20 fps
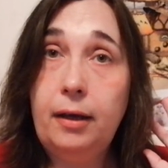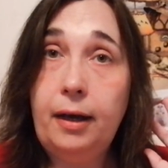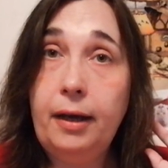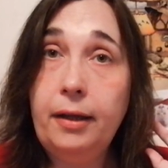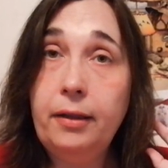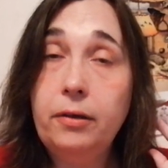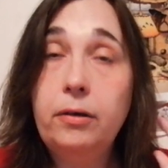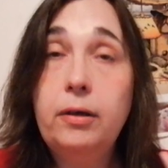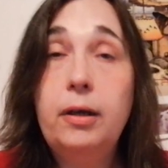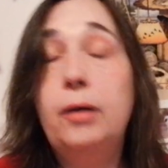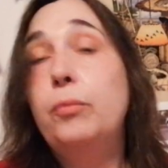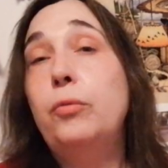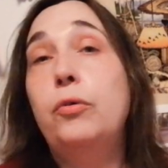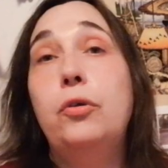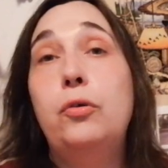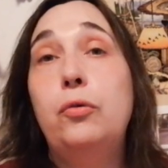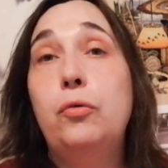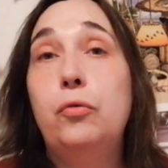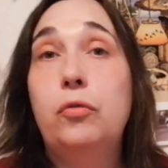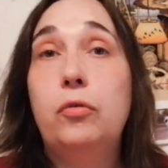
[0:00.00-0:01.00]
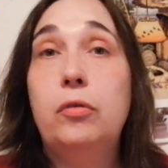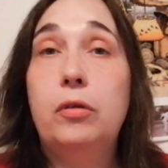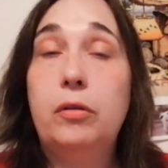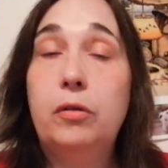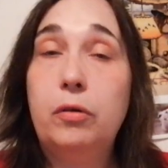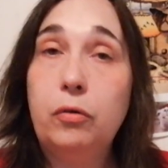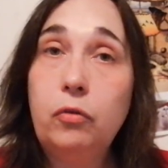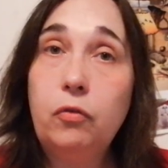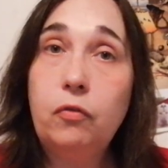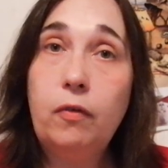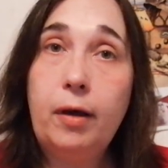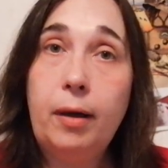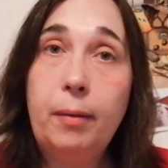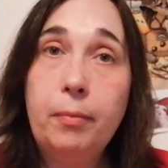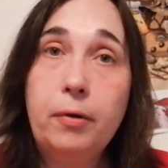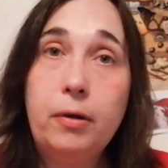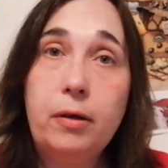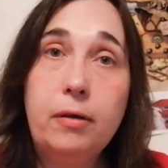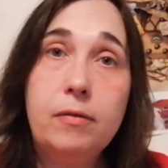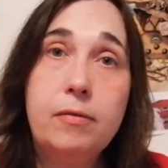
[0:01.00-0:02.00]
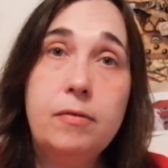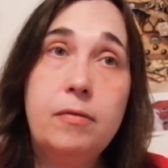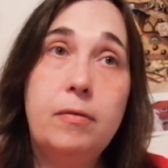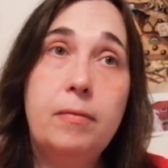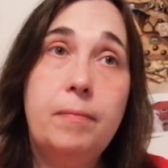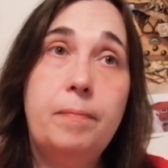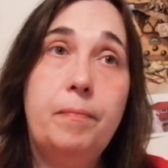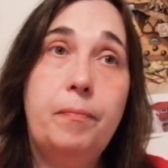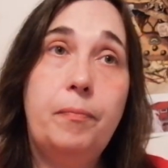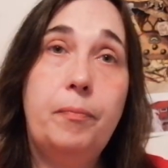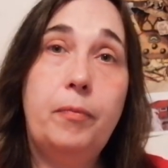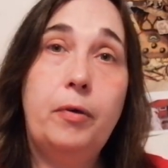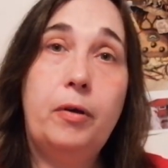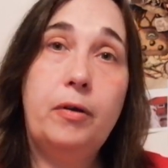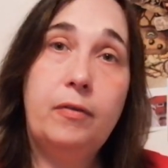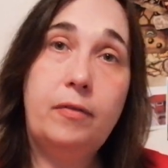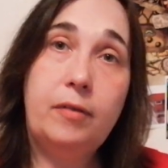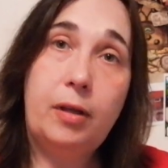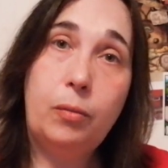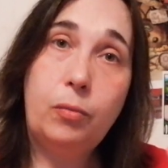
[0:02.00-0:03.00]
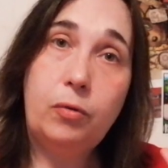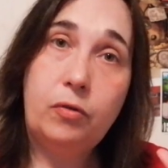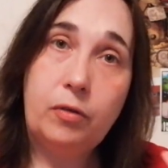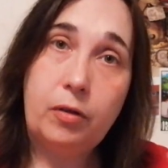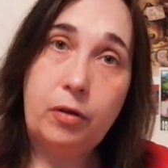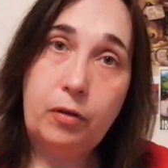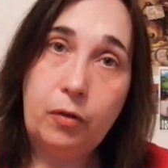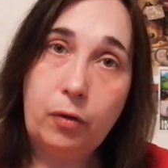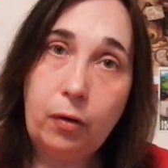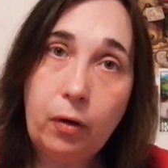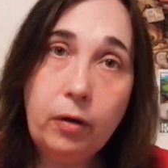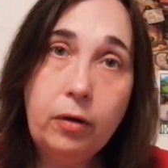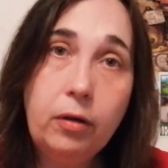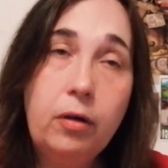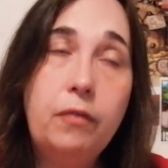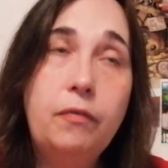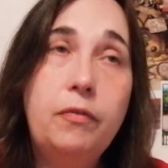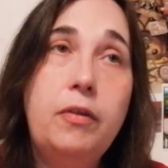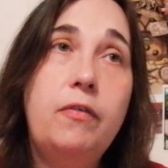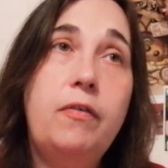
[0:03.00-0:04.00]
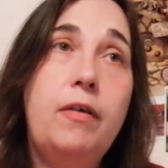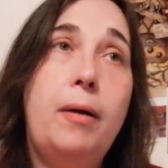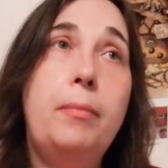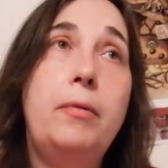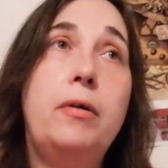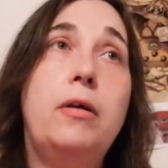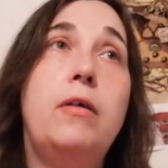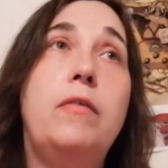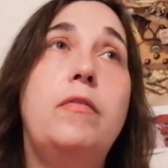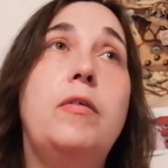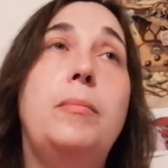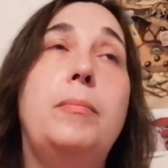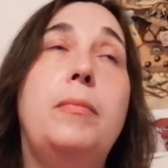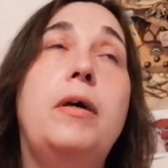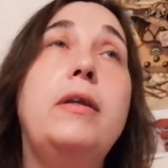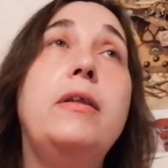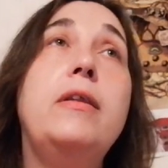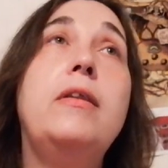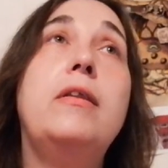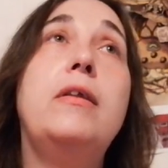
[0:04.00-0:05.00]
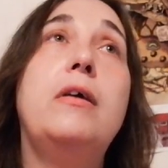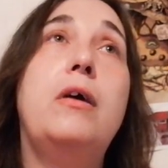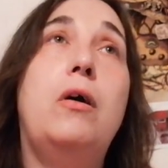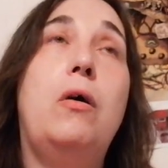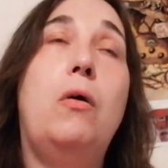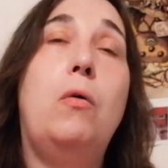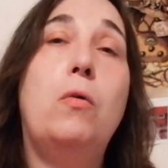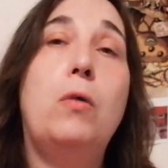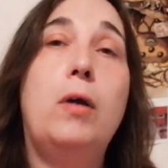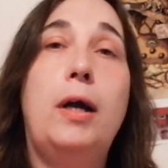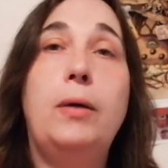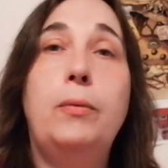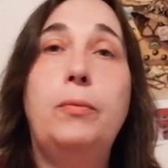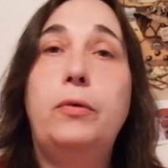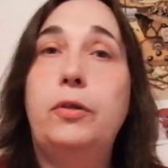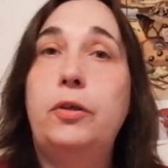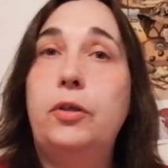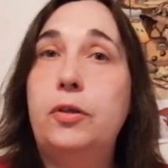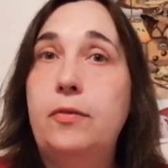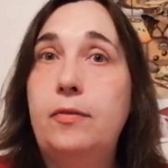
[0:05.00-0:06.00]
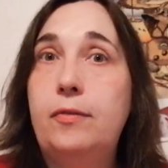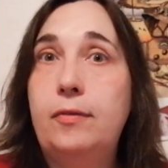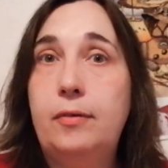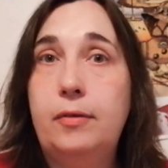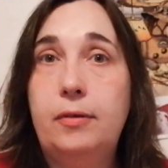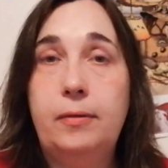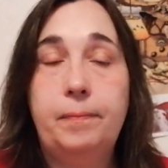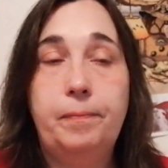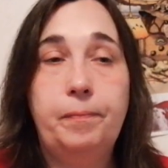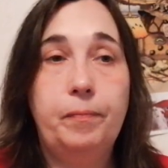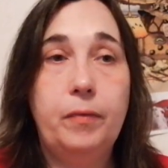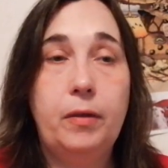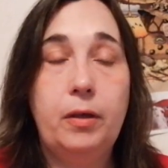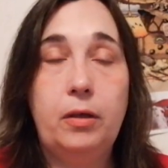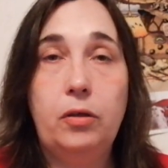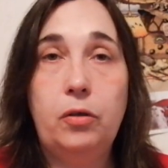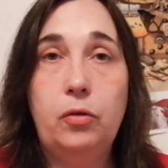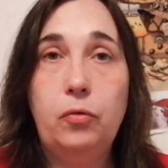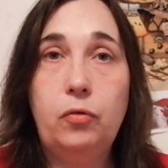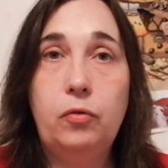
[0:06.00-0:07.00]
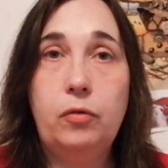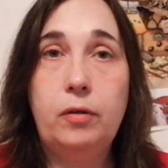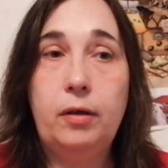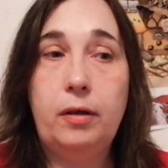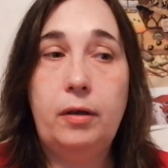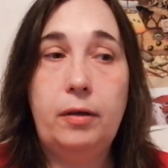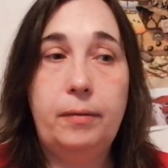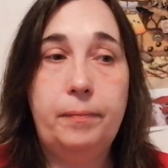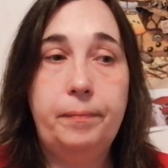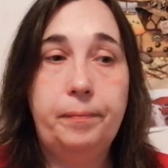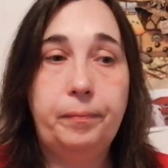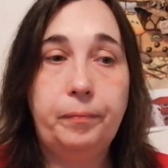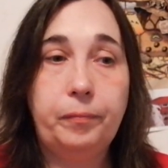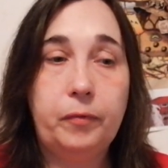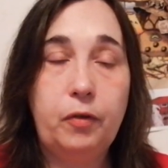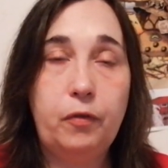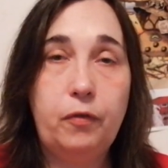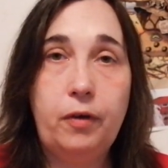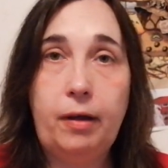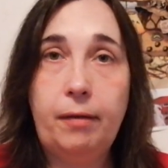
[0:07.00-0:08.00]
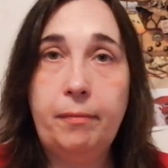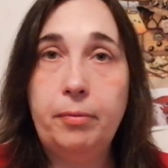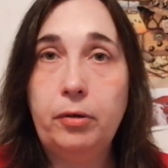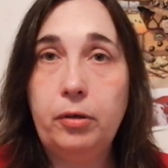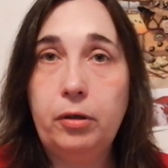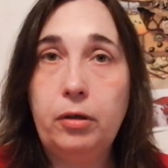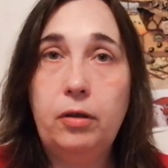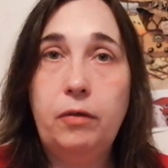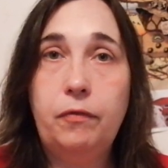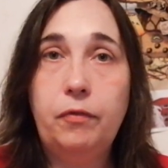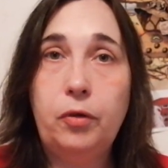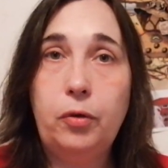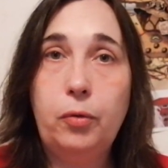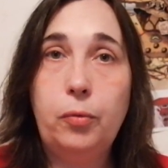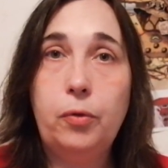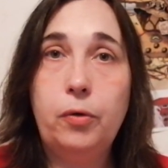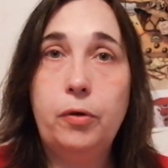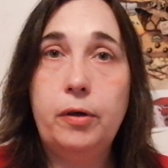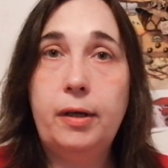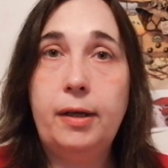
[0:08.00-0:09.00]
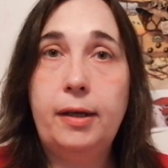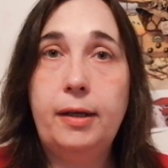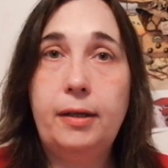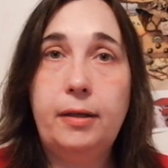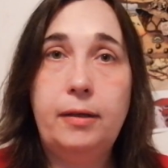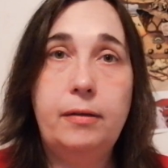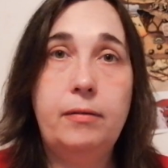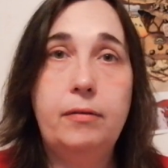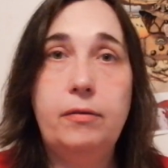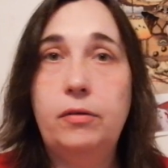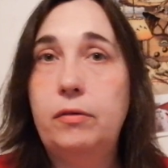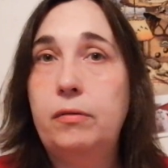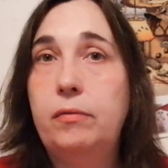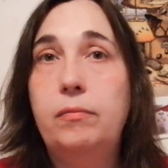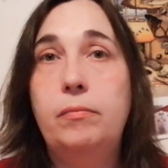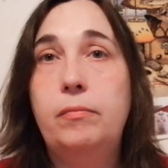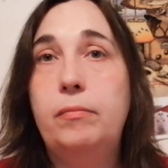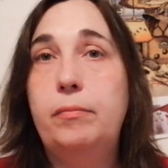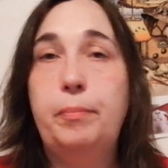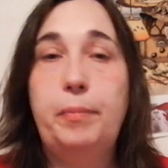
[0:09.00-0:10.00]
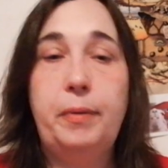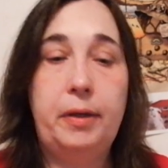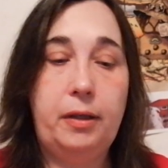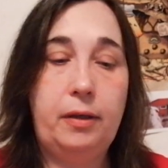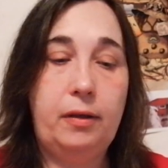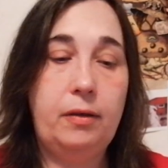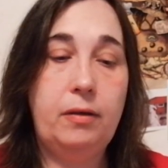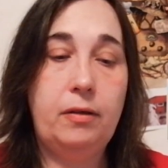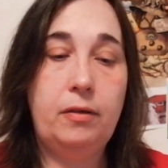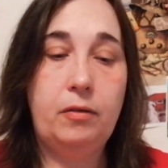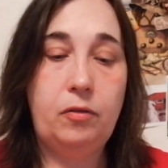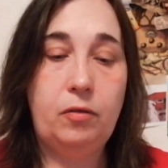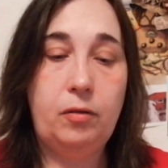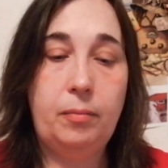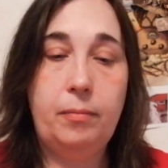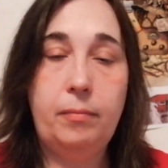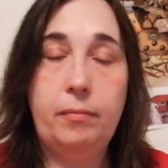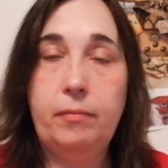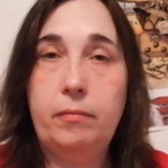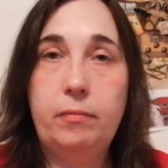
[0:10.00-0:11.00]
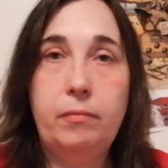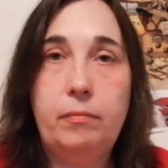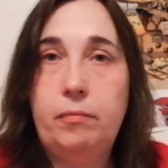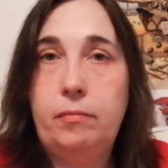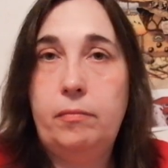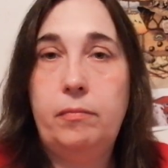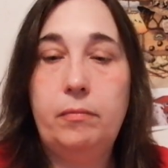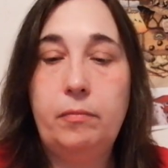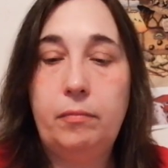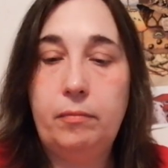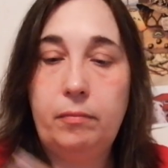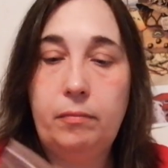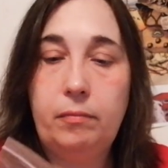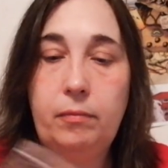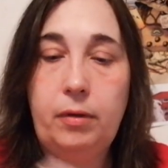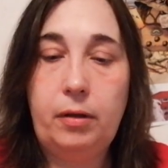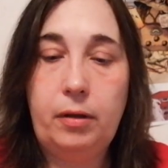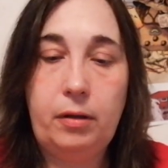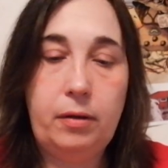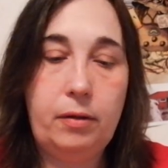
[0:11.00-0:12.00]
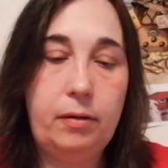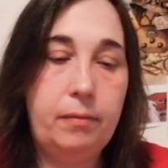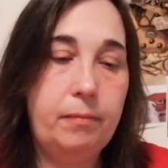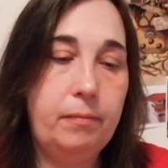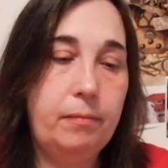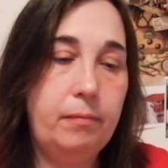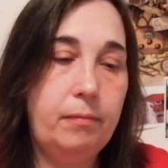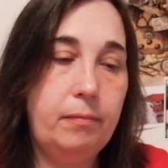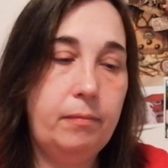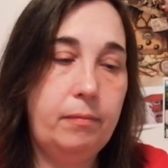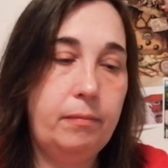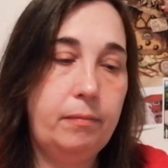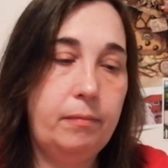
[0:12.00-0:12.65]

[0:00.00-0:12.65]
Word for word: either I will use those fabrics because that was the thought of the fabric of the month or I will just use the fabric viewer and pick some um,